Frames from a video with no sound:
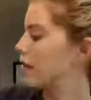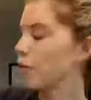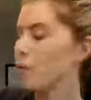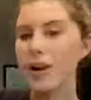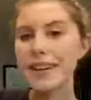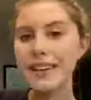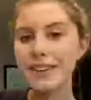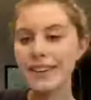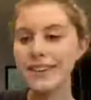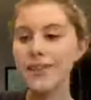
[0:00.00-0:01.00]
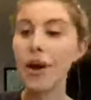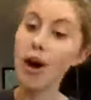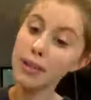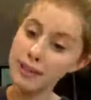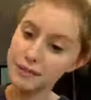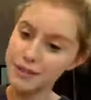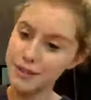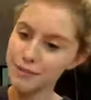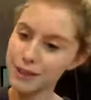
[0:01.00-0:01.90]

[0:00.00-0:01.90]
other one on here is olives,